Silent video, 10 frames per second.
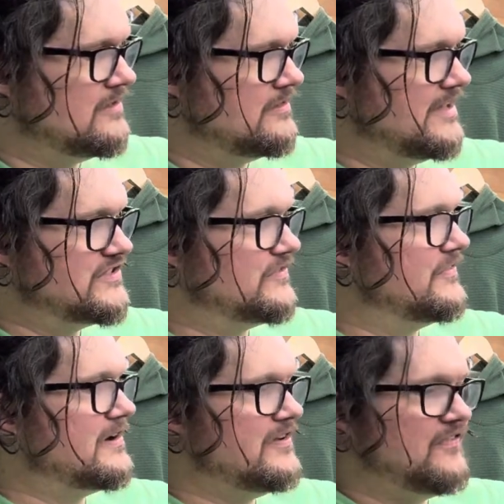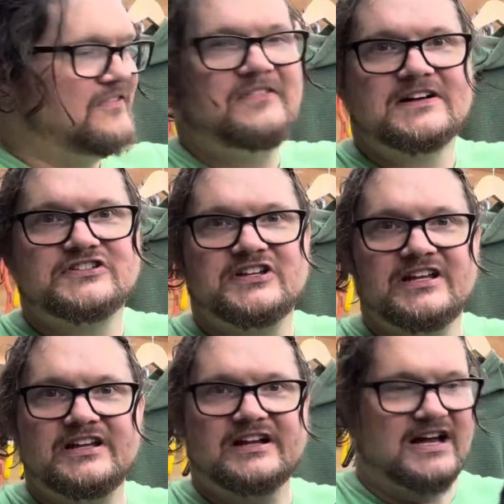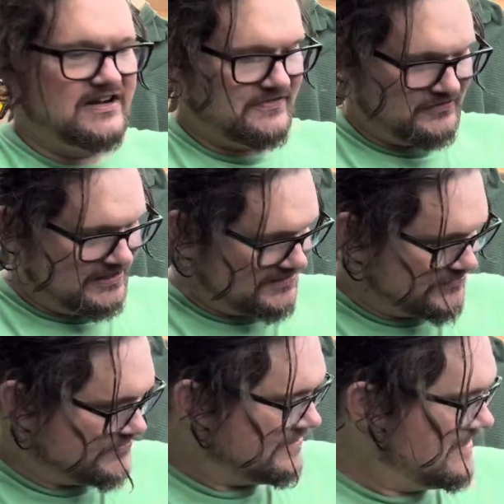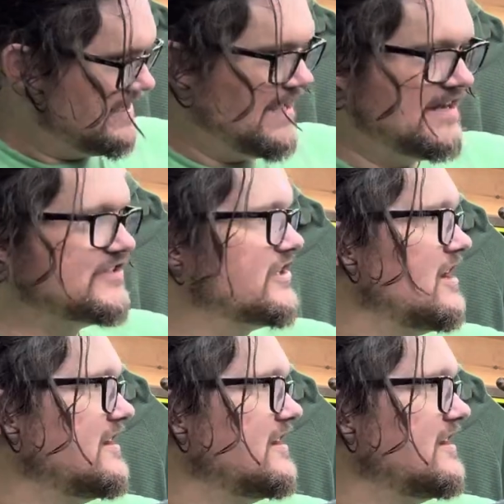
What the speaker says: It's a very fuzzy kind of fleece. It is cut